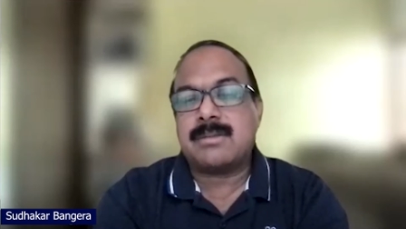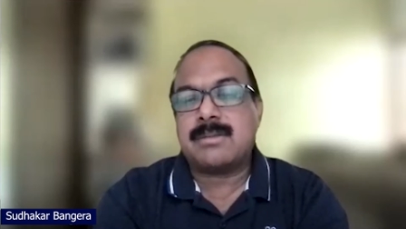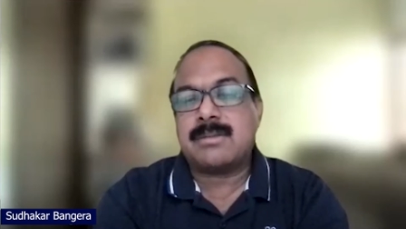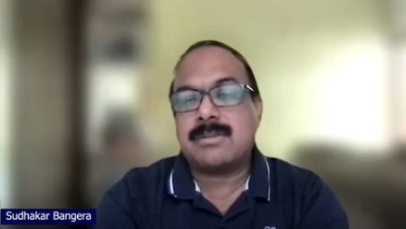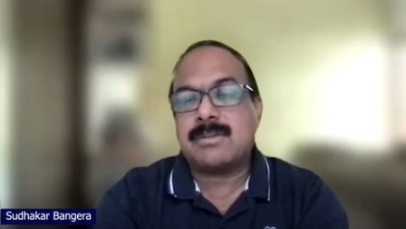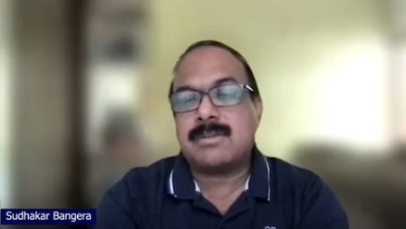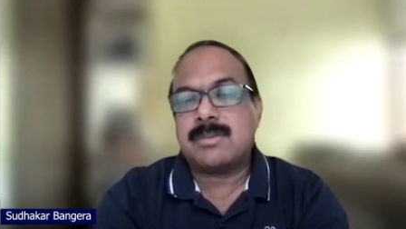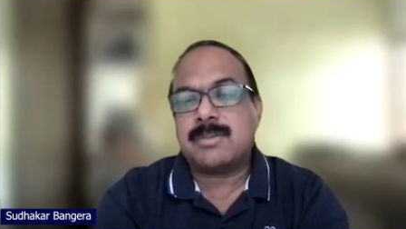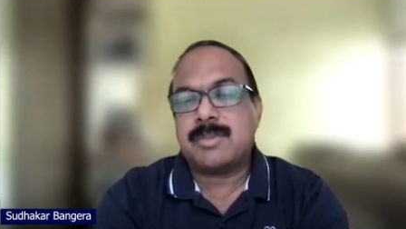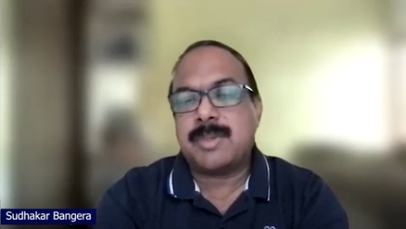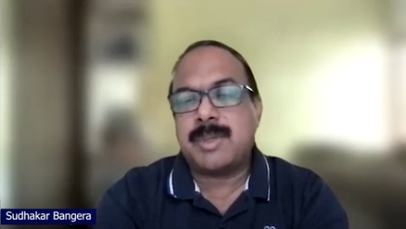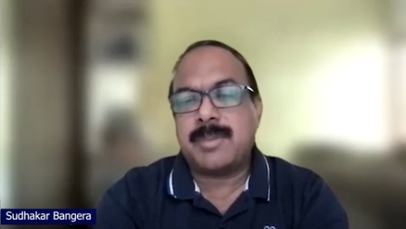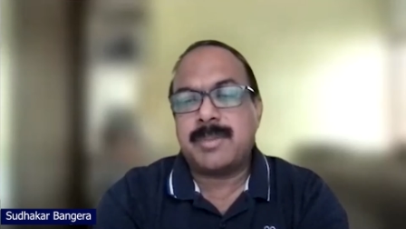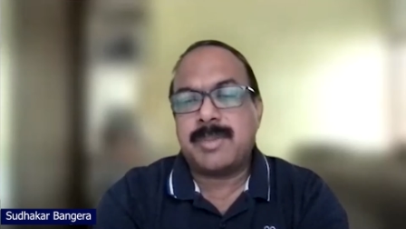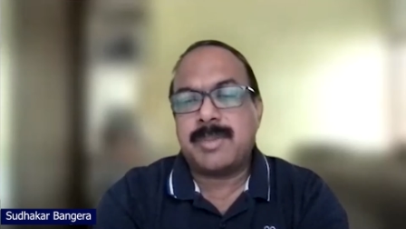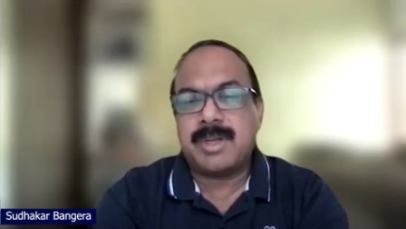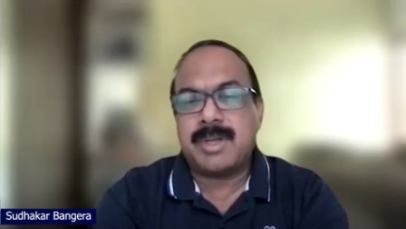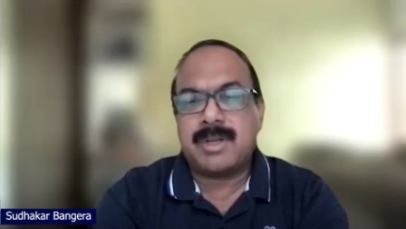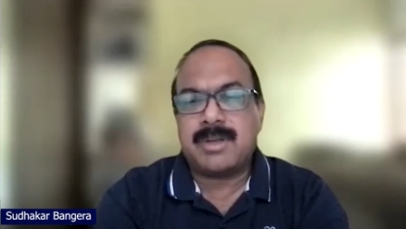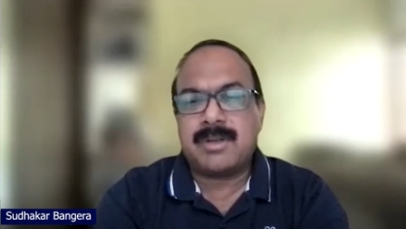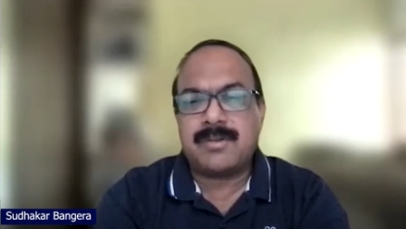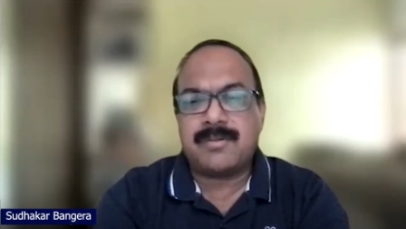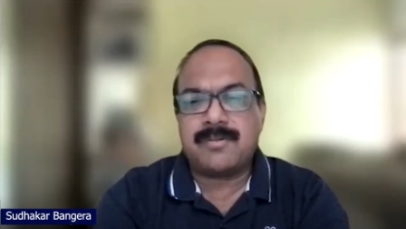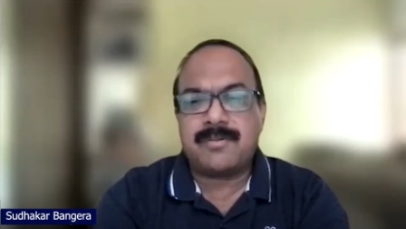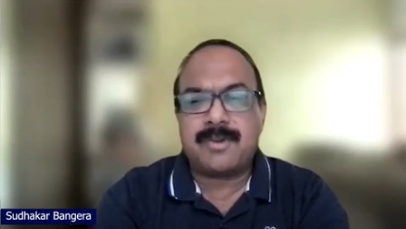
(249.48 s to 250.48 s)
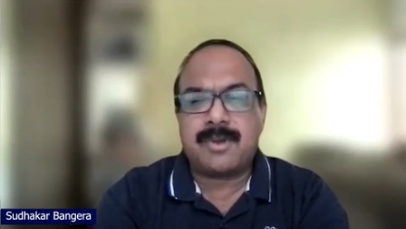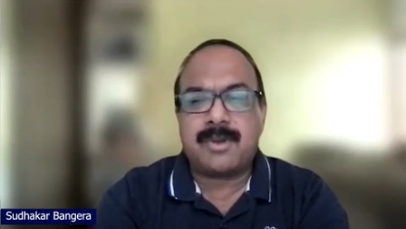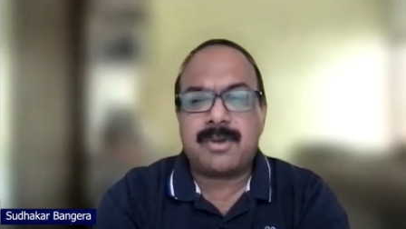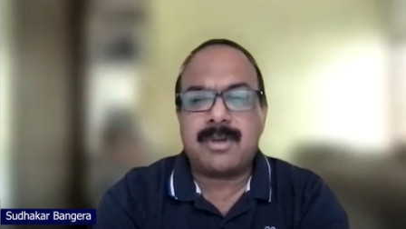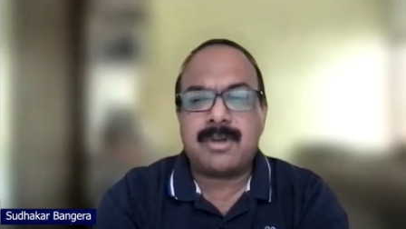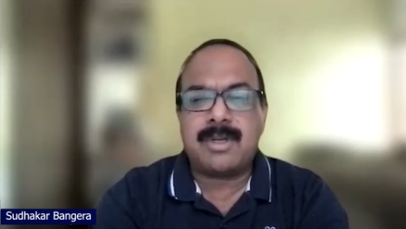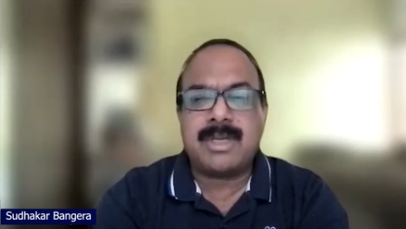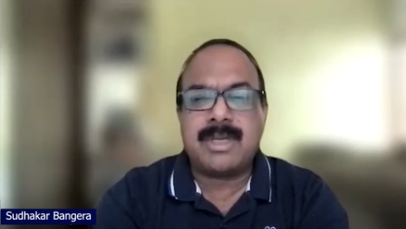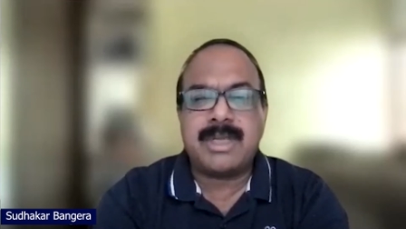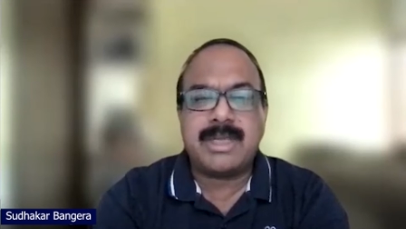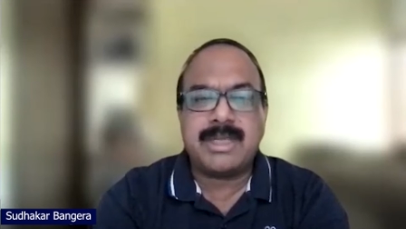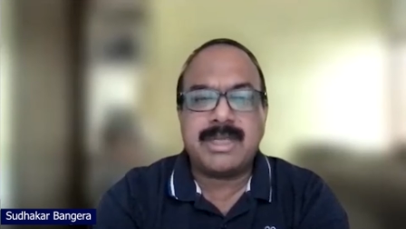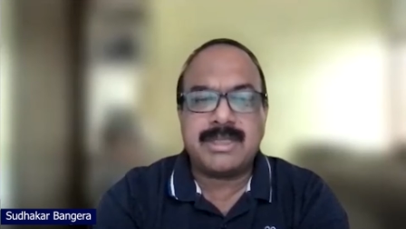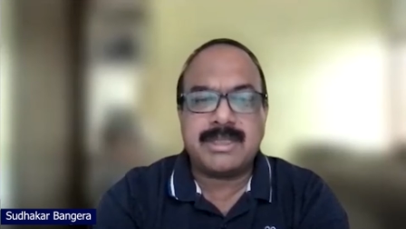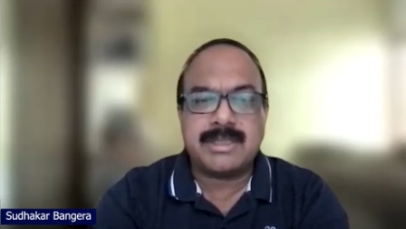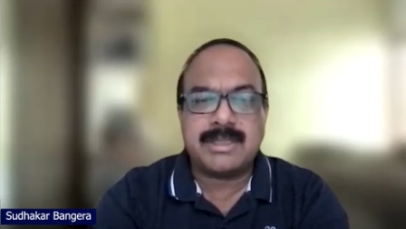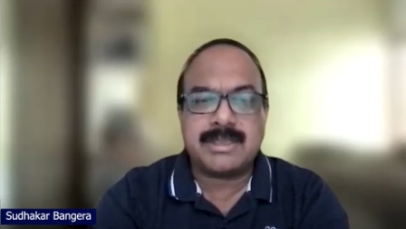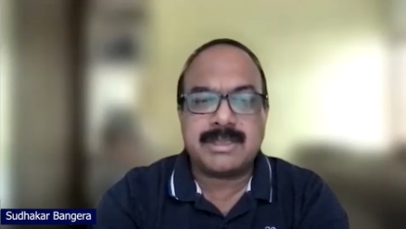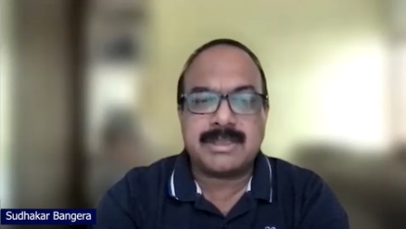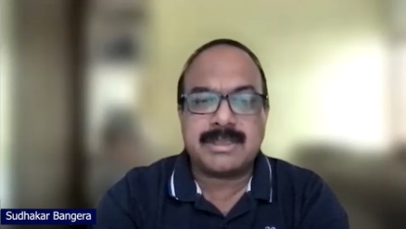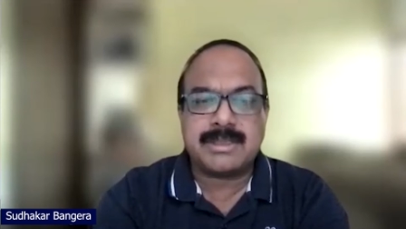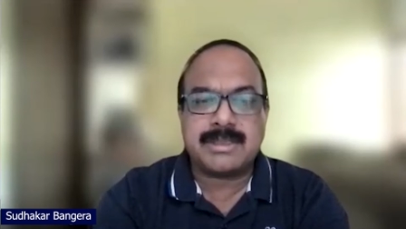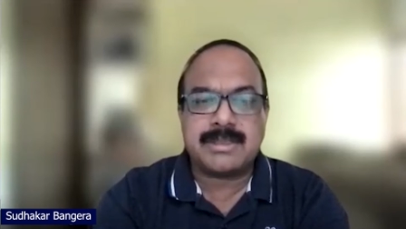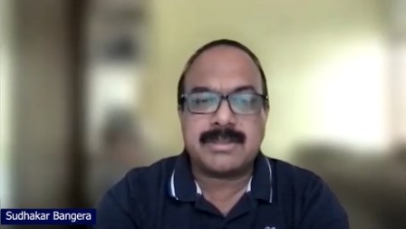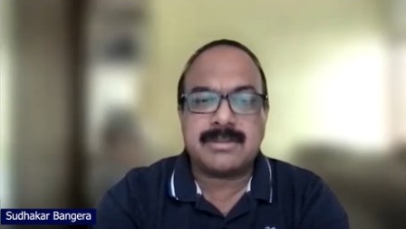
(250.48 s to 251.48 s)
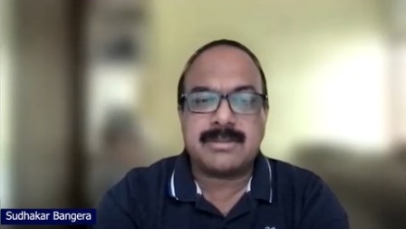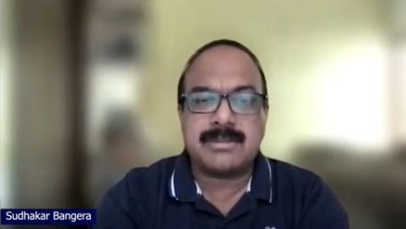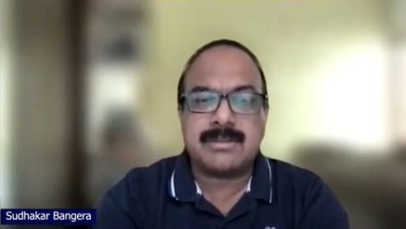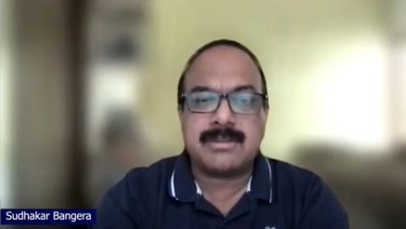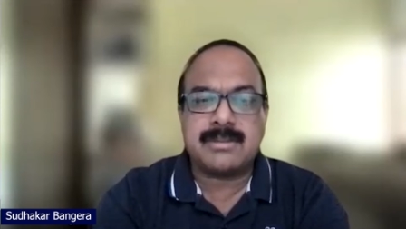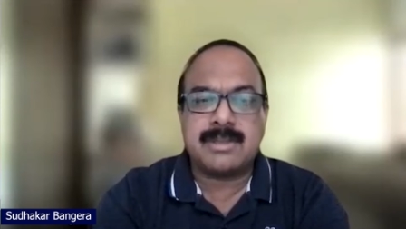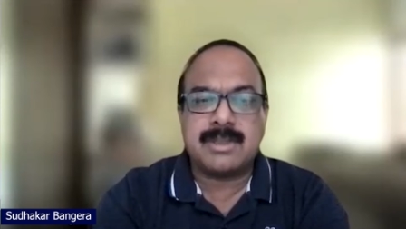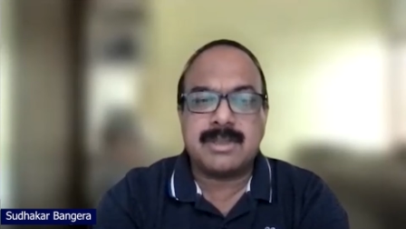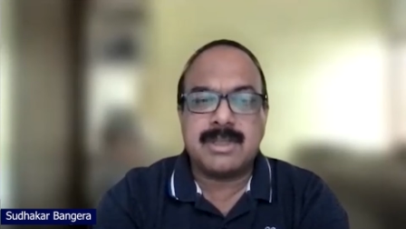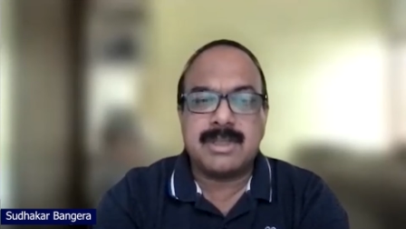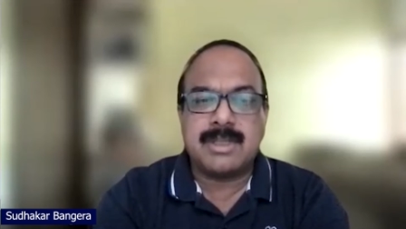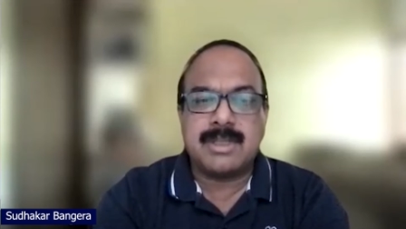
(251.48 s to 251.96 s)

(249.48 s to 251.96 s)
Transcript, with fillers: so people of all ages you know